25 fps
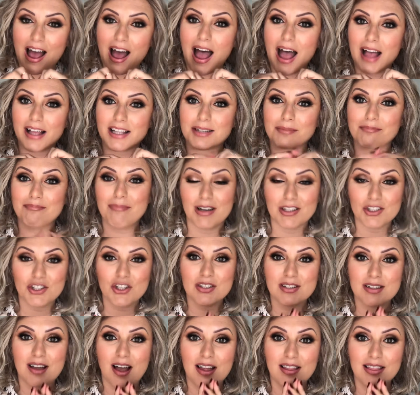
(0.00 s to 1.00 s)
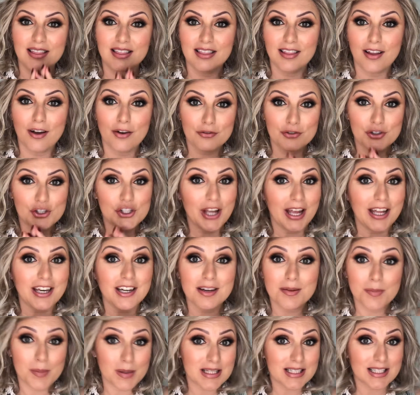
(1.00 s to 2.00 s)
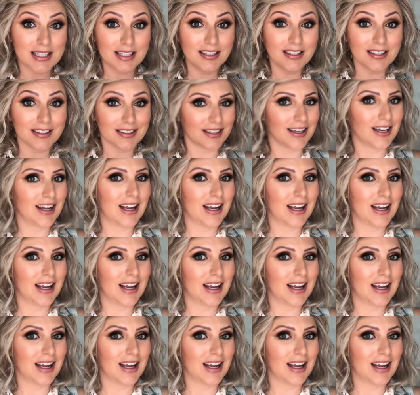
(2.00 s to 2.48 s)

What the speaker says: As much as I love Shaded Biscuit,